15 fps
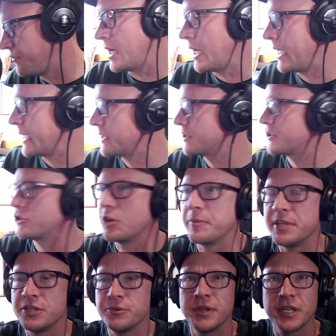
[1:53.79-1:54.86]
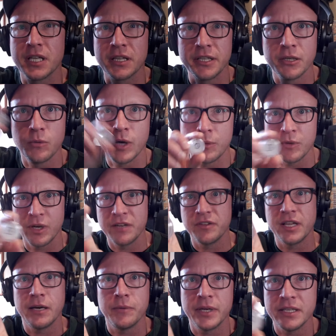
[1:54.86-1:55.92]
Angstrom into it, the clear one, whatever that one